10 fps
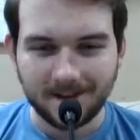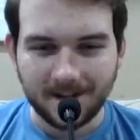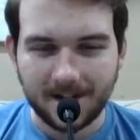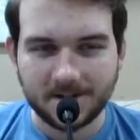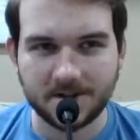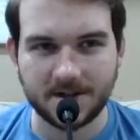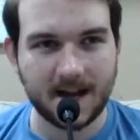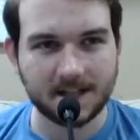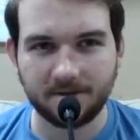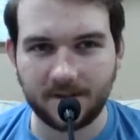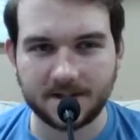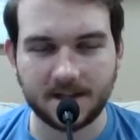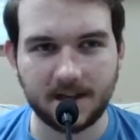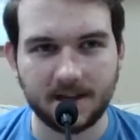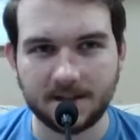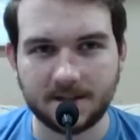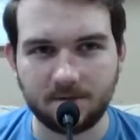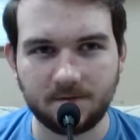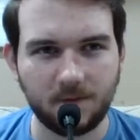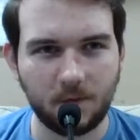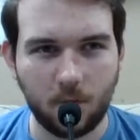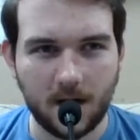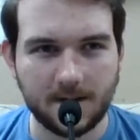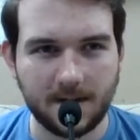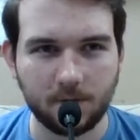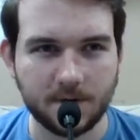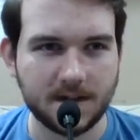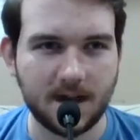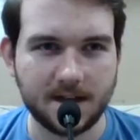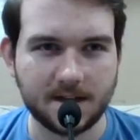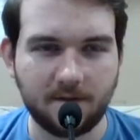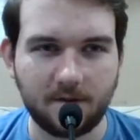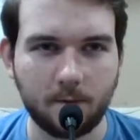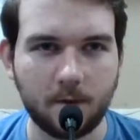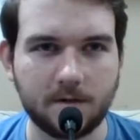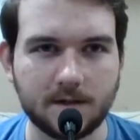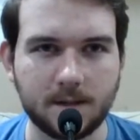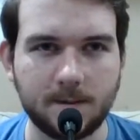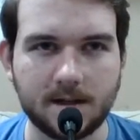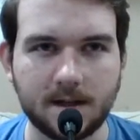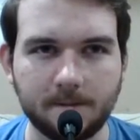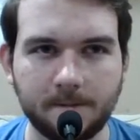It just activates it in a way that was different from what I was expecting.